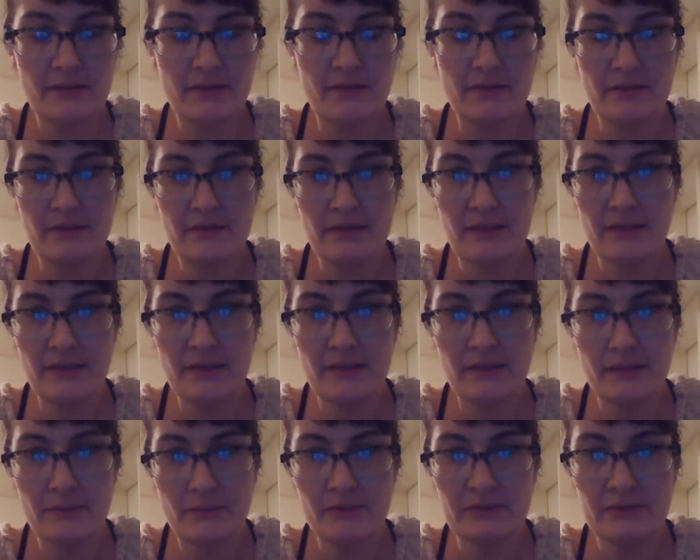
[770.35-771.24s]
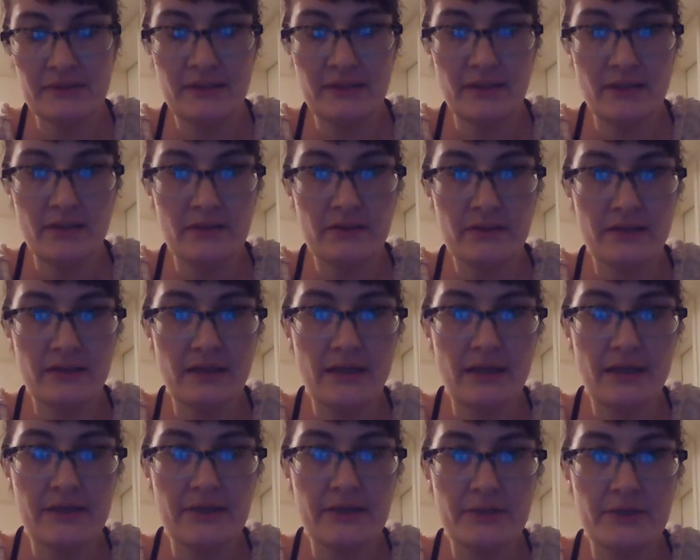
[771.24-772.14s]
all the most of the all the
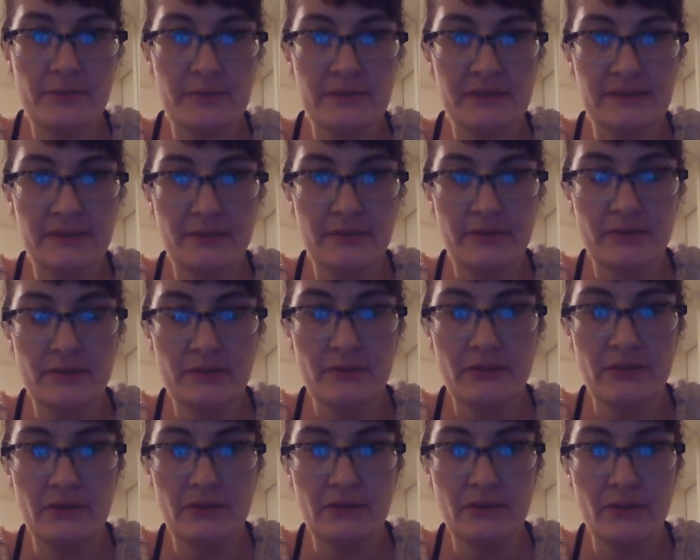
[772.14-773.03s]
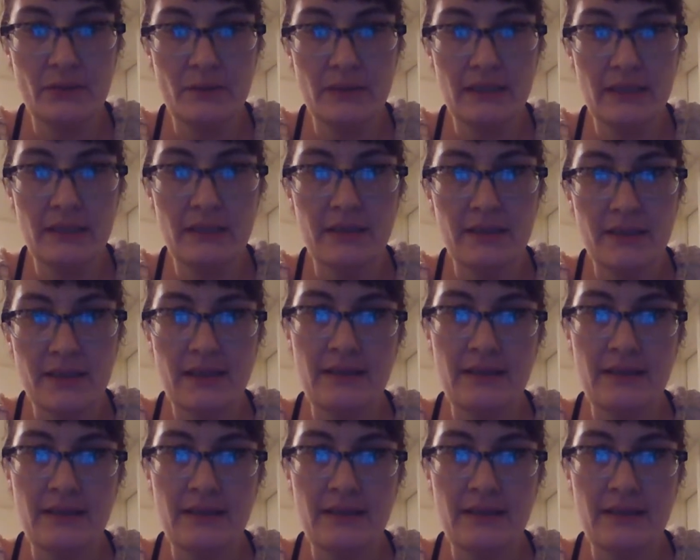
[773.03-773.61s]
higher Misterio the Loa